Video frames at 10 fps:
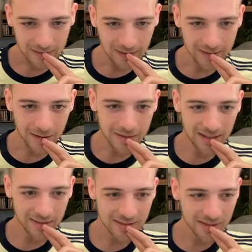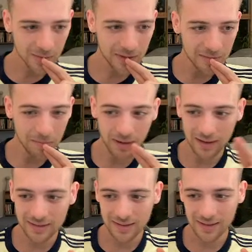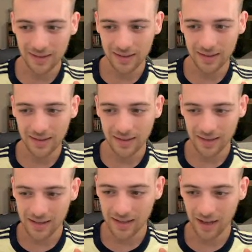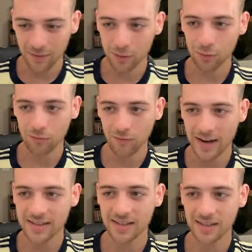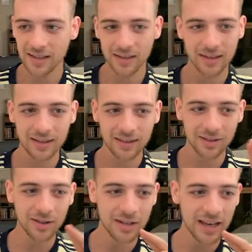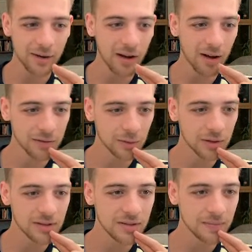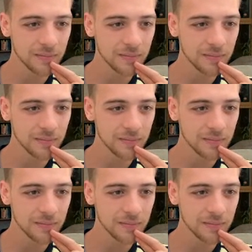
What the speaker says: he's out 6 weeks, but he could have a crazy good year afterwards.